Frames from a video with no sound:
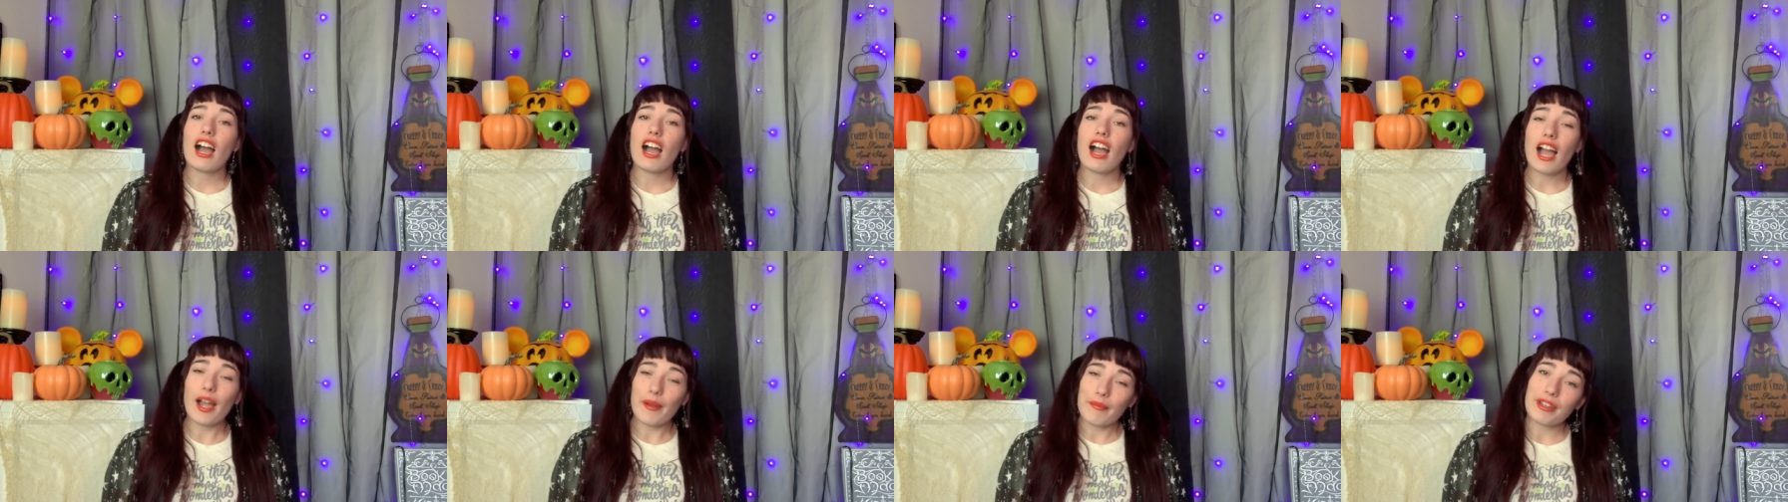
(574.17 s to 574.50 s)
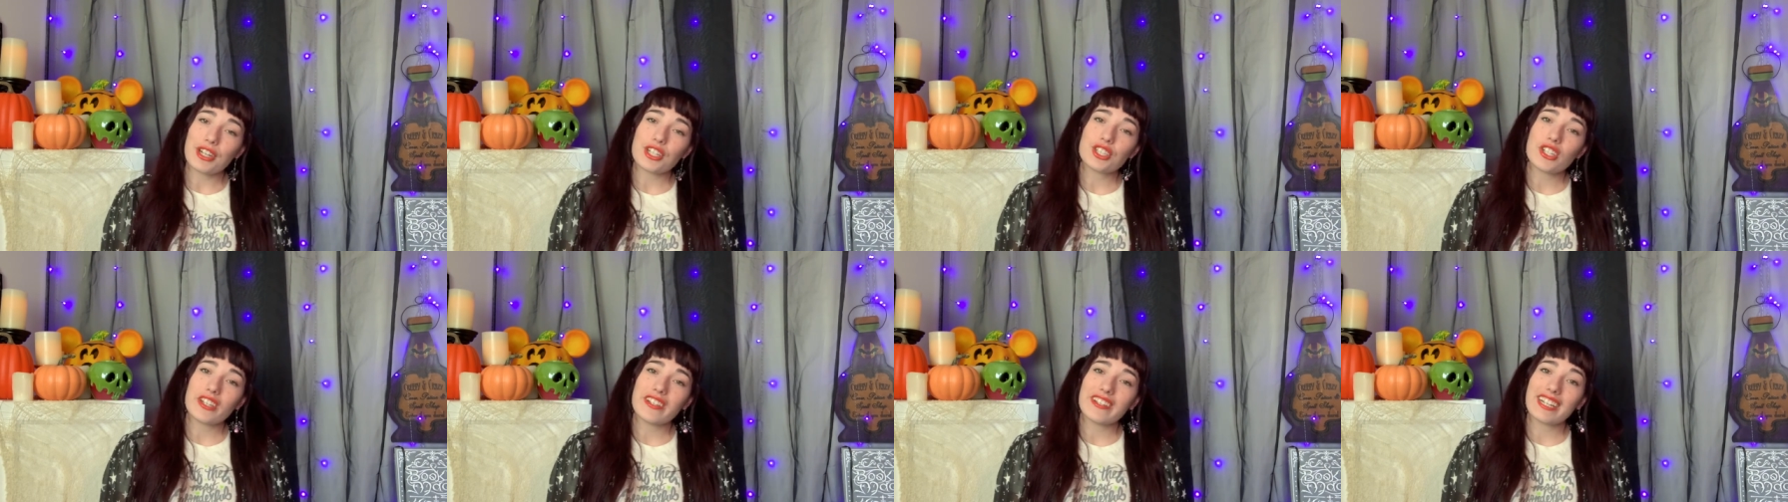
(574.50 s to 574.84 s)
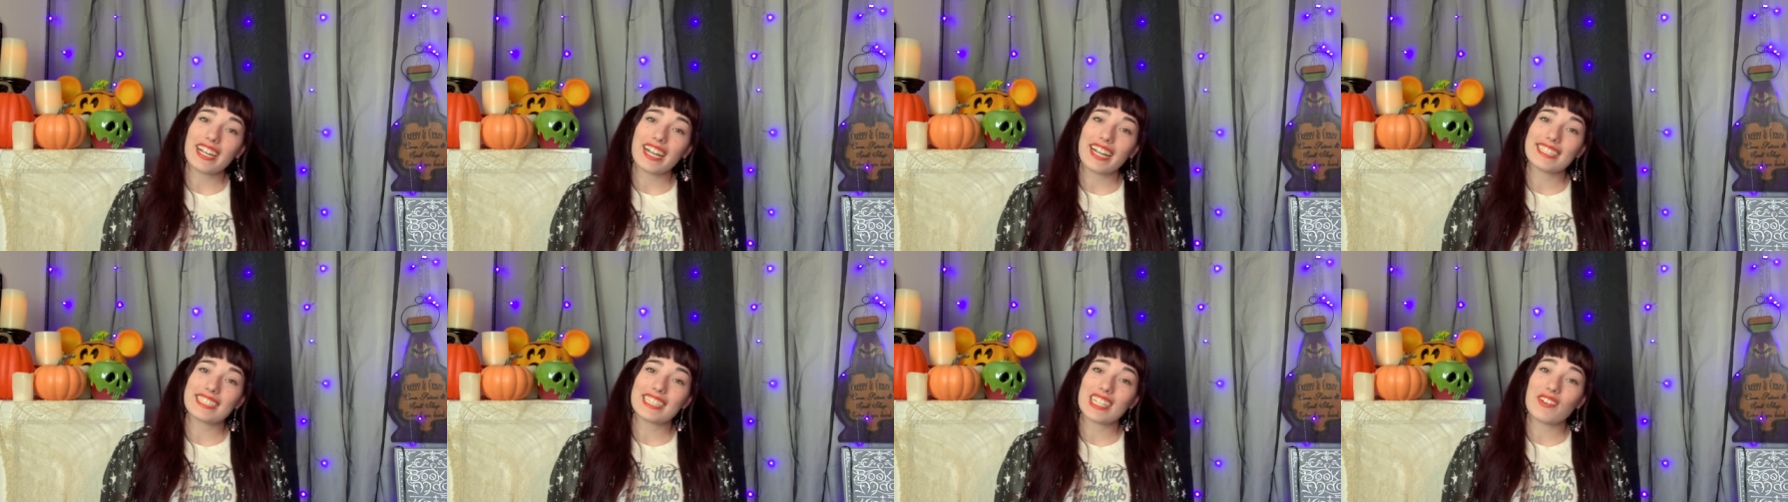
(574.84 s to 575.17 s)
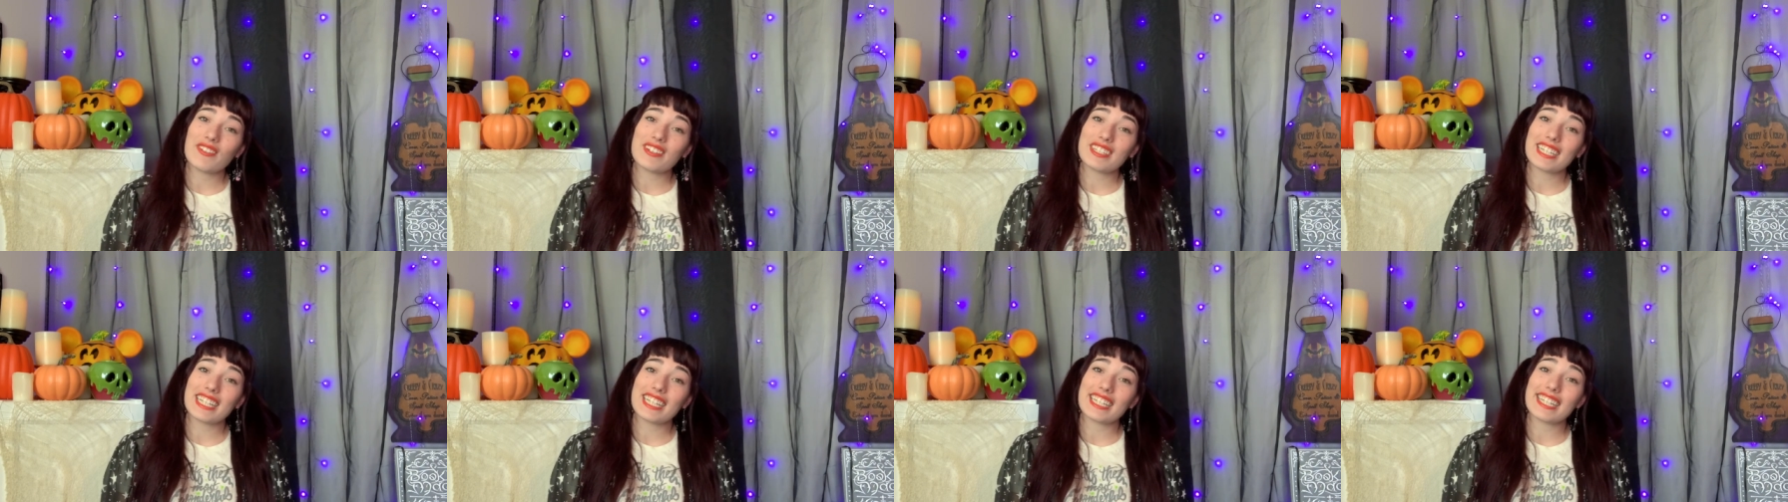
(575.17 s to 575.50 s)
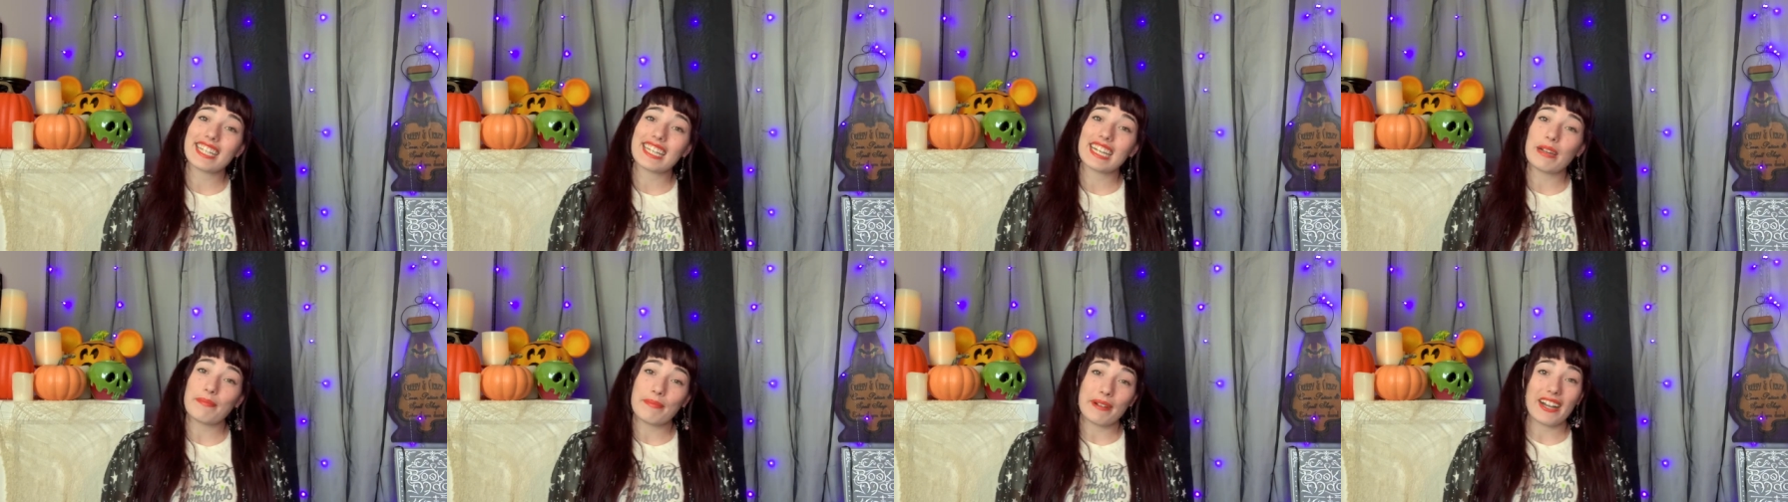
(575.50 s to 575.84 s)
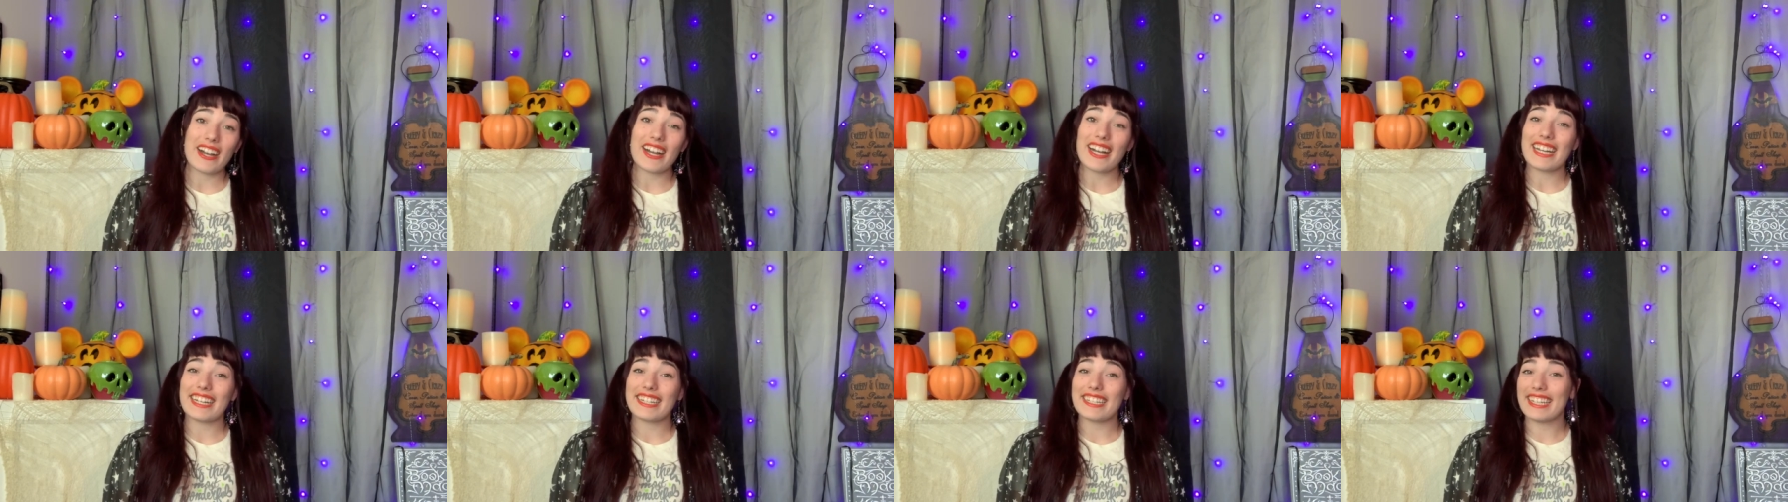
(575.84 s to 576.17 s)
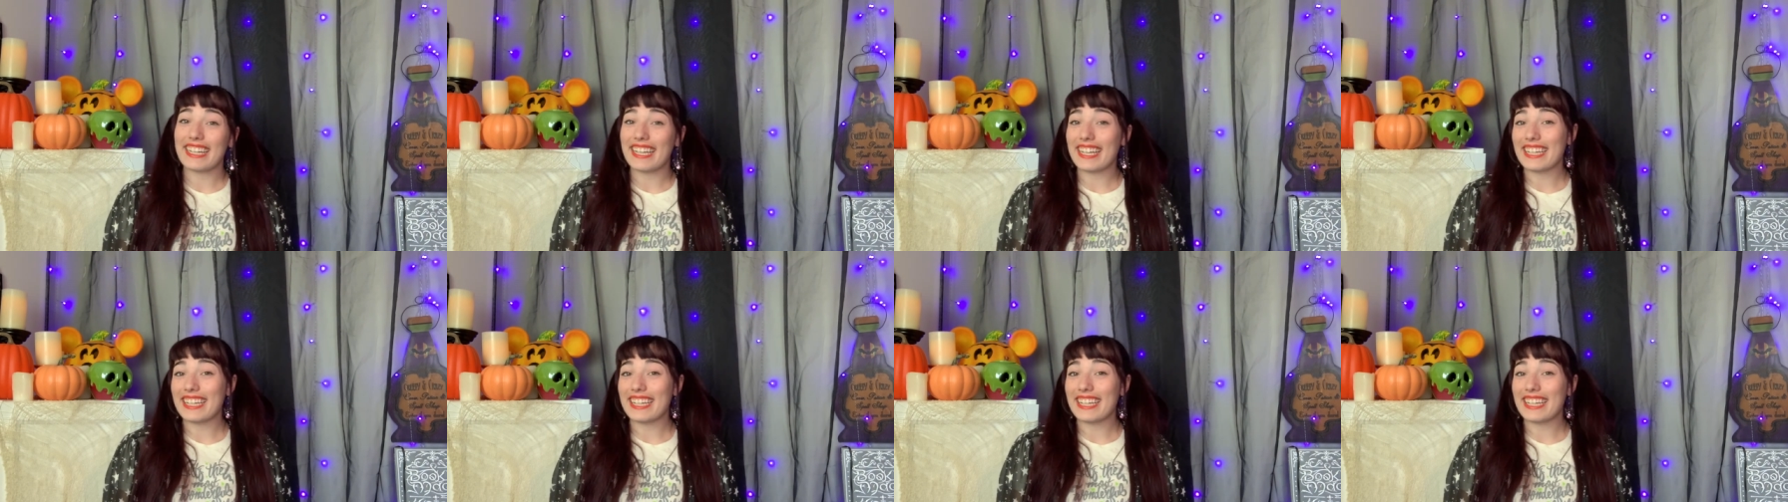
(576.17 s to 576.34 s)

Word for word: I'm gonna show you guys everything that I bought,